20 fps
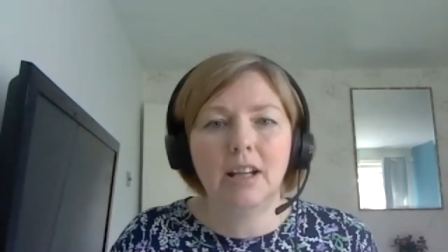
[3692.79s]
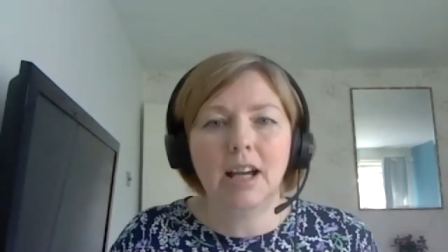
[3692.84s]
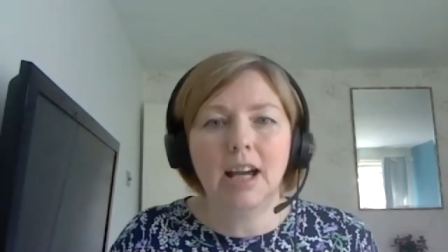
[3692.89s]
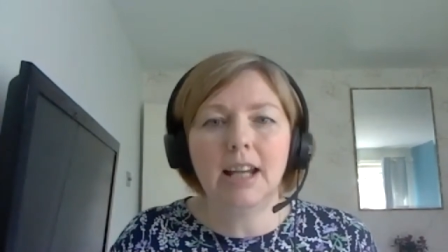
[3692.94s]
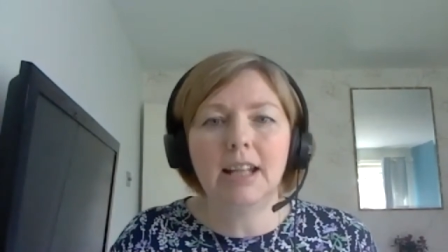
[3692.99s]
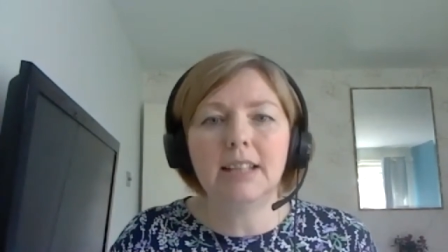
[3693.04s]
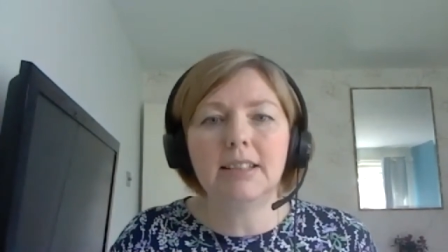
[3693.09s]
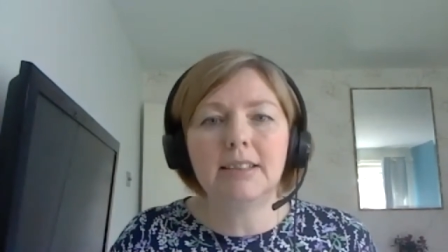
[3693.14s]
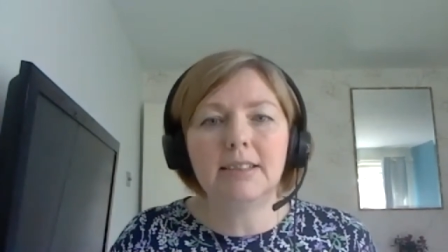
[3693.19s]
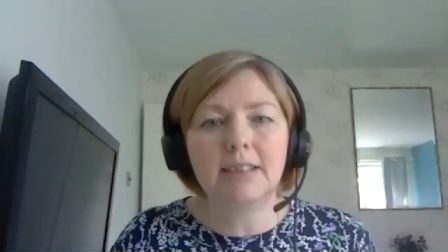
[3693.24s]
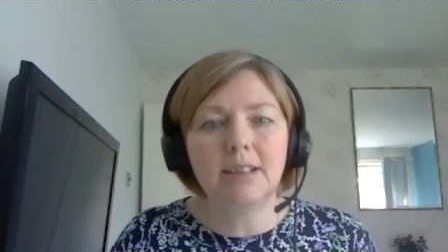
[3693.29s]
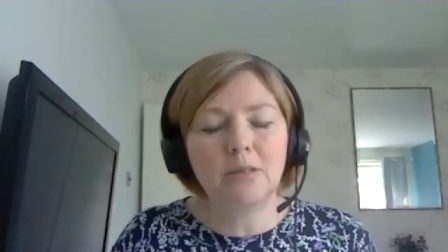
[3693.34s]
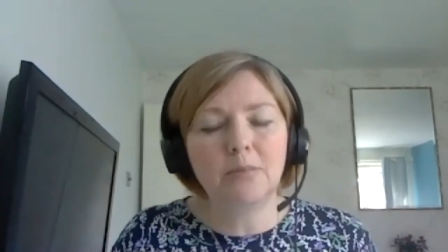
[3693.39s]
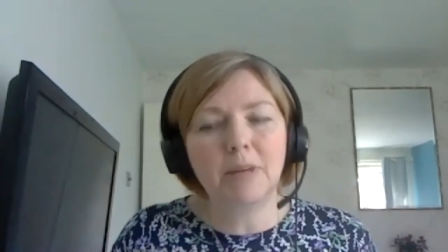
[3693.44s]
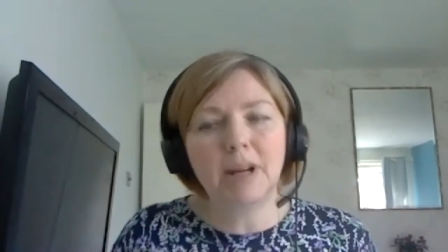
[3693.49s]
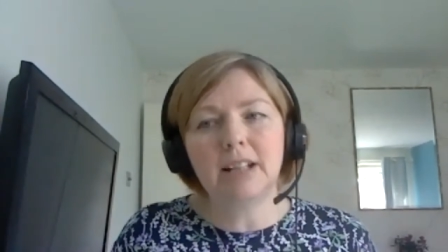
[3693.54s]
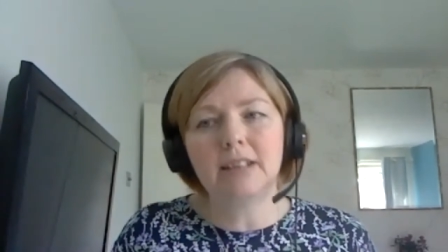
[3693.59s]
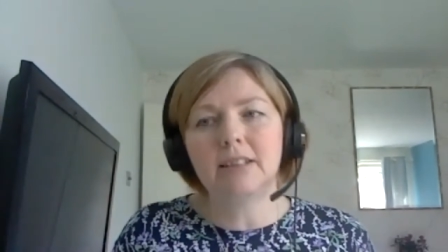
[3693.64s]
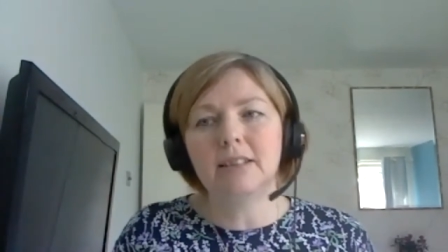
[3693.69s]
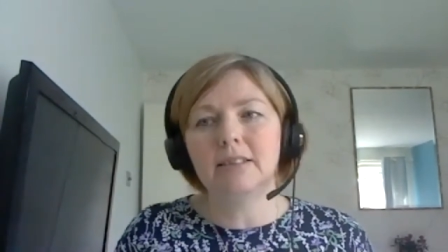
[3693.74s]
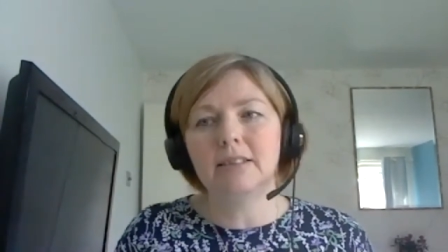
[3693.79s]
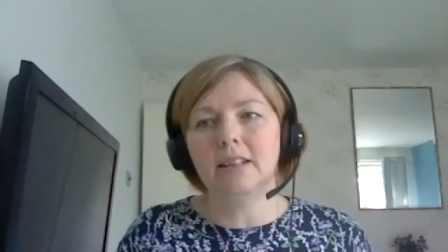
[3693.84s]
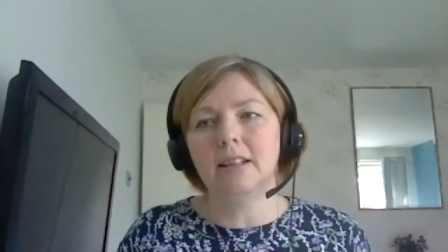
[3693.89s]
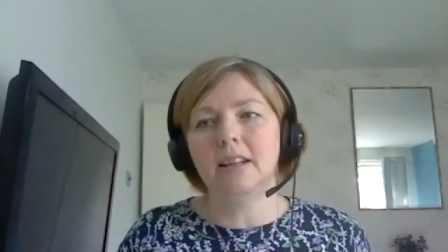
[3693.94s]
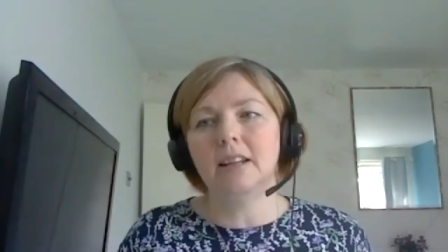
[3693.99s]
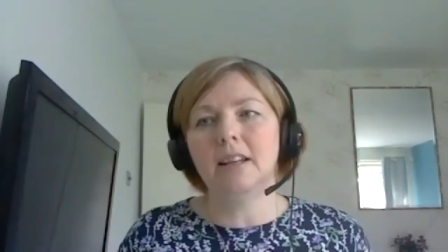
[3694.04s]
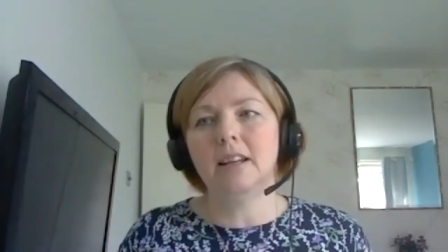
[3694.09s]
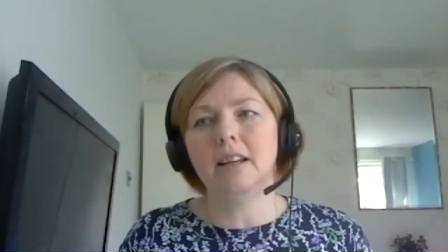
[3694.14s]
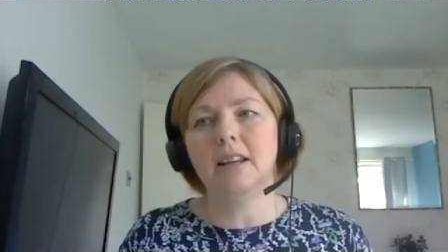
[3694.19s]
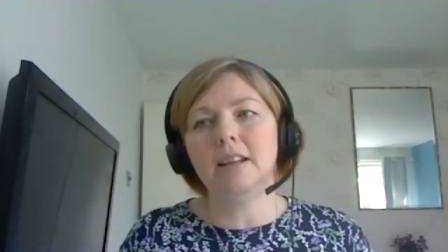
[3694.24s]
and it still matters. And
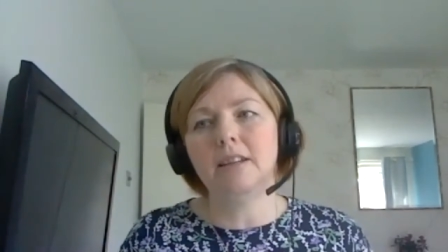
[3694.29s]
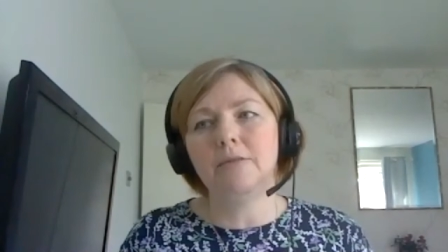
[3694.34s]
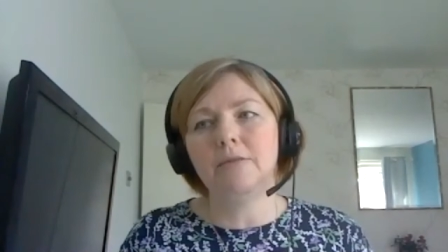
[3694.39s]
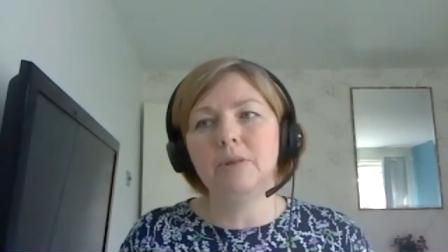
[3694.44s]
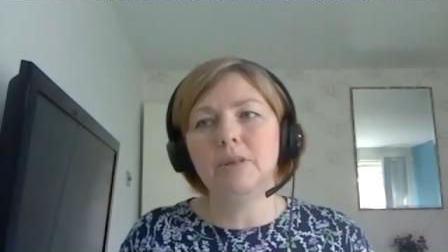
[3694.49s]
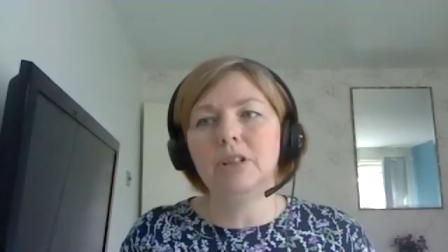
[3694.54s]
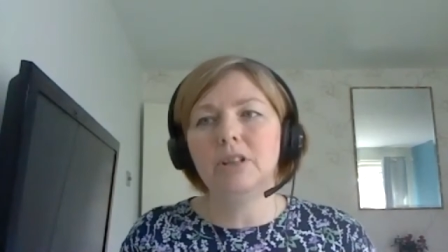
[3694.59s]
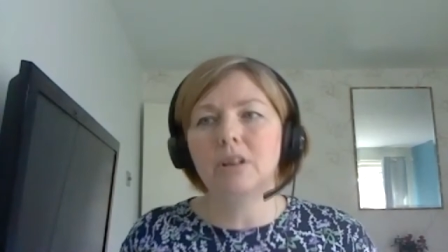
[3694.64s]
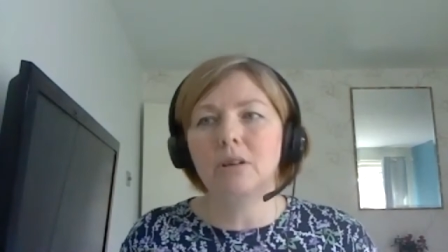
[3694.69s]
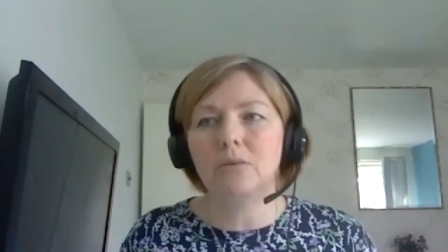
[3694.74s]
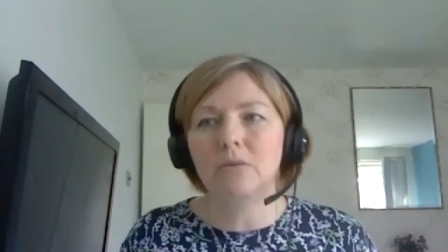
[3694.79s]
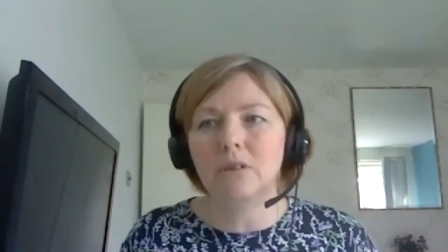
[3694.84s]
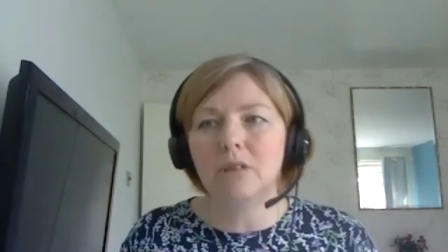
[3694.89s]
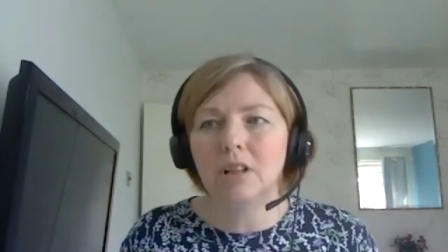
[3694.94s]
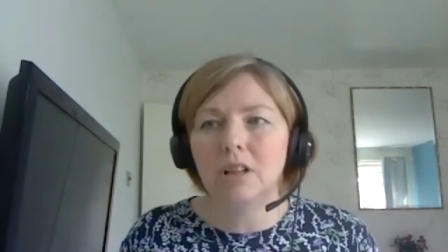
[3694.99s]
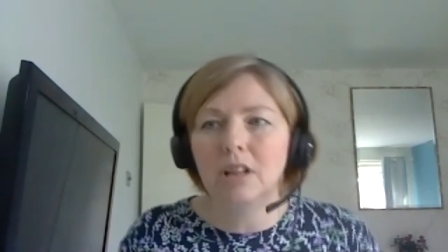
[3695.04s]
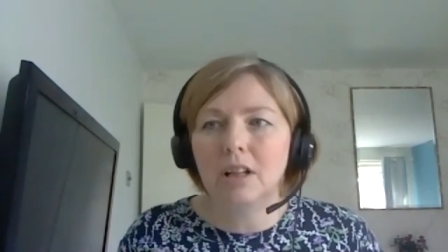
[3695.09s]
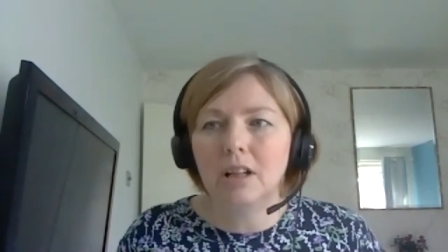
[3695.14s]
if we don't